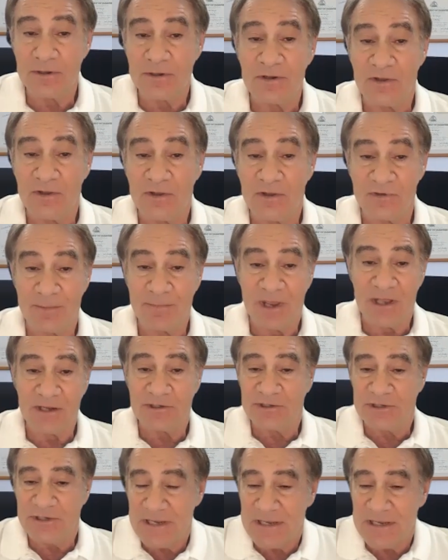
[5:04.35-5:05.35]
does
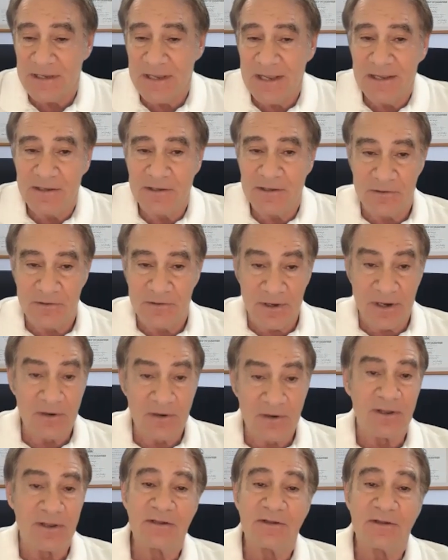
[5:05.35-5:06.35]
MHT
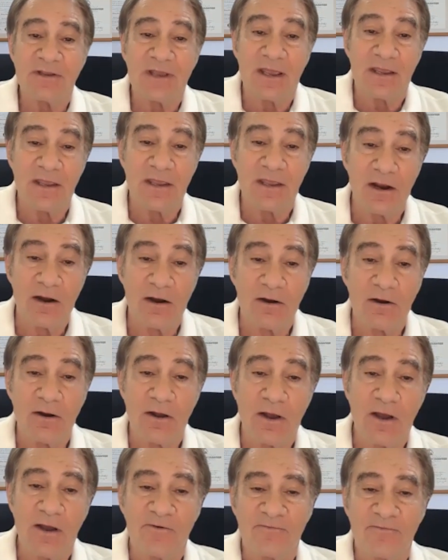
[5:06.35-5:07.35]
clearly take care
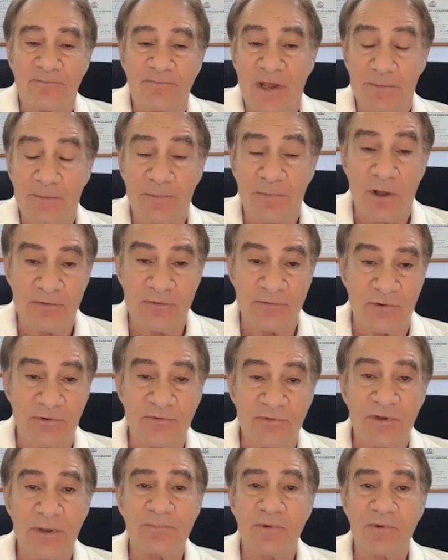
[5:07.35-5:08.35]
of menopausal
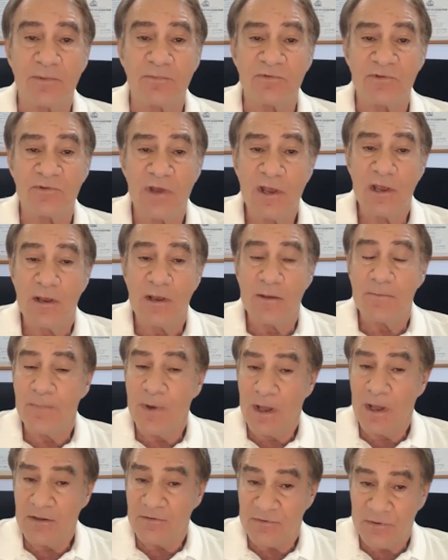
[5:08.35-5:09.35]
symptoms,
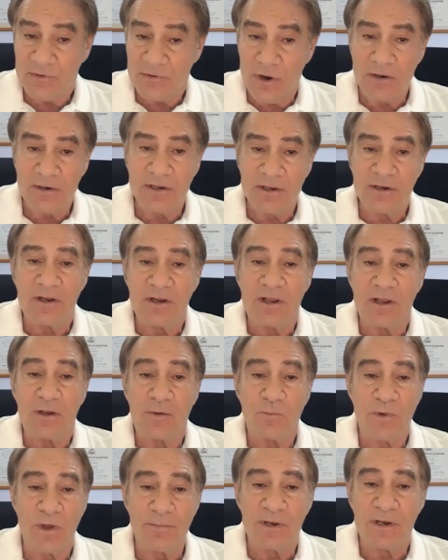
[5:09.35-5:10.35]
but started in
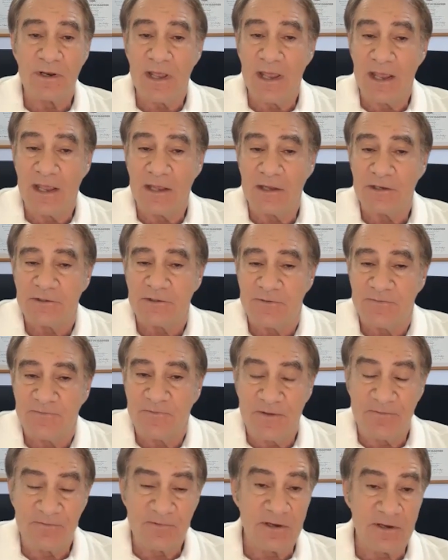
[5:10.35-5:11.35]
women aged
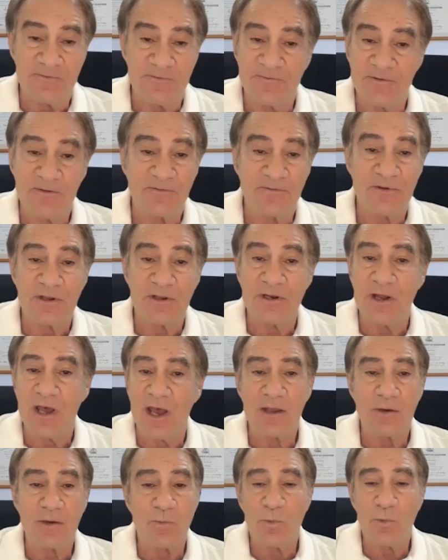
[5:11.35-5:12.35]
50 to
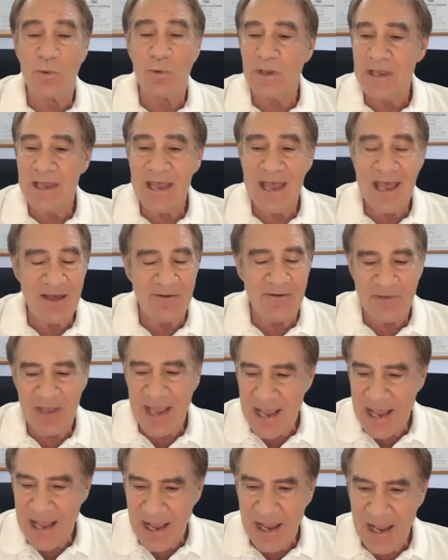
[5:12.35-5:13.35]
59, we have
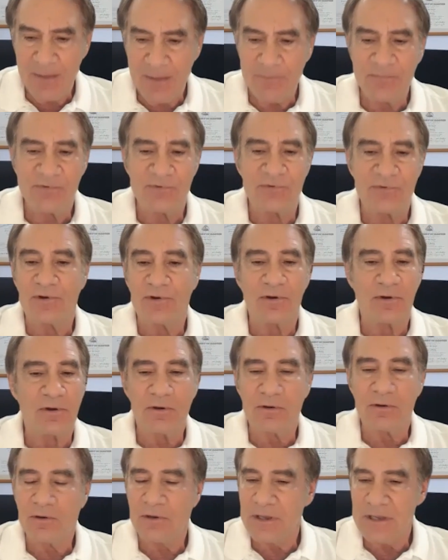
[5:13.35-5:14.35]

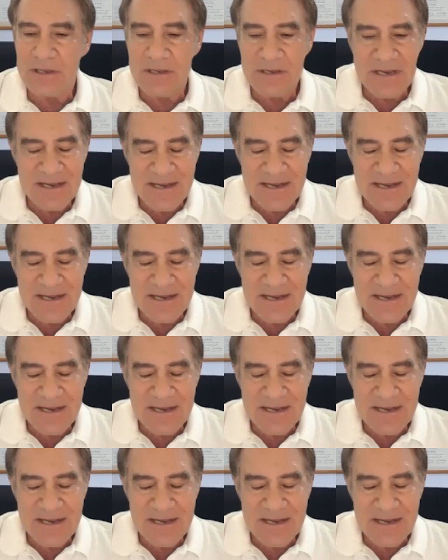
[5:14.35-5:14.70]
absolutely